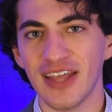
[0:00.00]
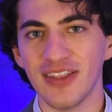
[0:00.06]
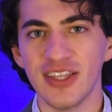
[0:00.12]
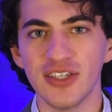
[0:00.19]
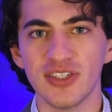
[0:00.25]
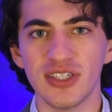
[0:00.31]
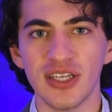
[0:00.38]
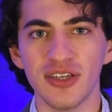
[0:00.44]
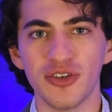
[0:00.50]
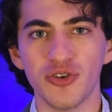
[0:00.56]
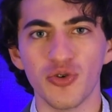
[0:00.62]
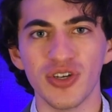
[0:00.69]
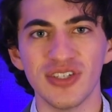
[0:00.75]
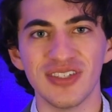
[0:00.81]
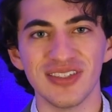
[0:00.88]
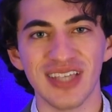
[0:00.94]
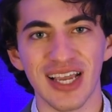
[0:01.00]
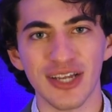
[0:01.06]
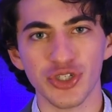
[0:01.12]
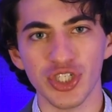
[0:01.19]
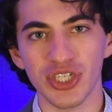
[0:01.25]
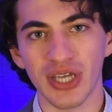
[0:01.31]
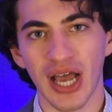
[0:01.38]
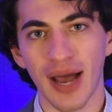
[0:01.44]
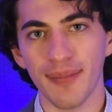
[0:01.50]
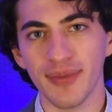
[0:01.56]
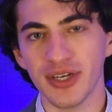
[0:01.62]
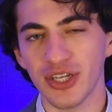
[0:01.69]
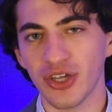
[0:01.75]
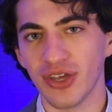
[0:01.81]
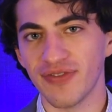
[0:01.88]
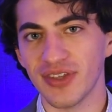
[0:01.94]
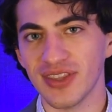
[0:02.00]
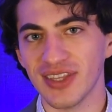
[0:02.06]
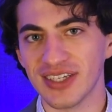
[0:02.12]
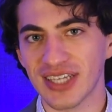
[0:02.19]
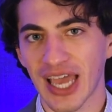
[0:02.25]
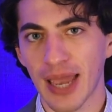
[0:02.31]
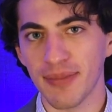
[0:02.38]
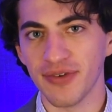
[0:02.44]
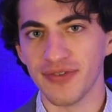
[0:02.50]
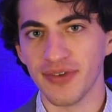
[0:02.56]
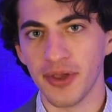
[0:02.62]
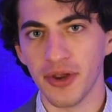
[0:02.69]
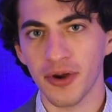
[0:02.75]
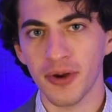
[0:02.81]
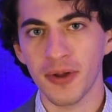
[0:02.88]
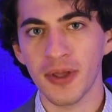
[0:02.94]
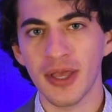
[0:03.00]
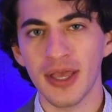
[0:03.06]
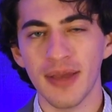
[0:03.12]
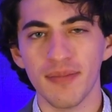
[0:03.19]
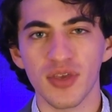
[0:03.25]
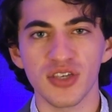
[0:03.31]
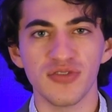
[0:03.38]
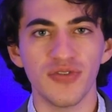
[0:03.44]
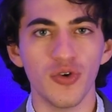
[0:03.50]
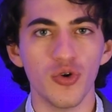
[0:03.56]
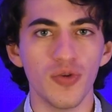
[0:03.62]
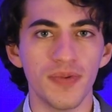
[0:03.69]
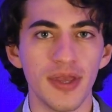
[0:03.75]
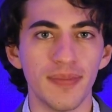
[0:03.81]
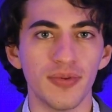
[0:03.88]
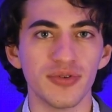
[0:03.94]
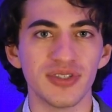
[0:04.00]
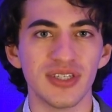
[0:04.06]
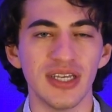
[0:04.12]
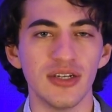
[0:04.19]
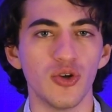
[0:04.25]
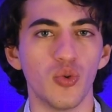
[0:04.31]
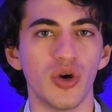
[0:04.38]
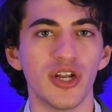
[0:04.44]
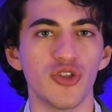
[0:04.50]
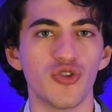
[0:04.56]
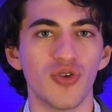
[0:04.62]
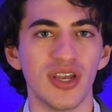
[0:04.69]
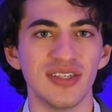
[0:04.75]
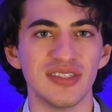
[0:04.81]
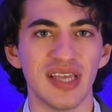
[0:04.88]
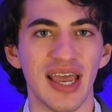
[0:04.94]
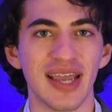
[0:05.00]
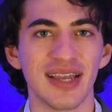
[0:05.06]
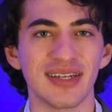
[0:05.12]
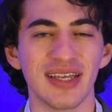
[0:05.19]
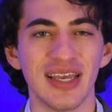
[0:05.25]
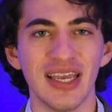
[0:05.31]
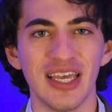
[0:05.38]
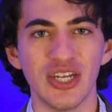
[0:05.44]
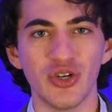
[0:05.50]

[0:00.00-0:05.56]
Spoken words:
and this decrease is actually common given the time of year because fewer people tend to want to transact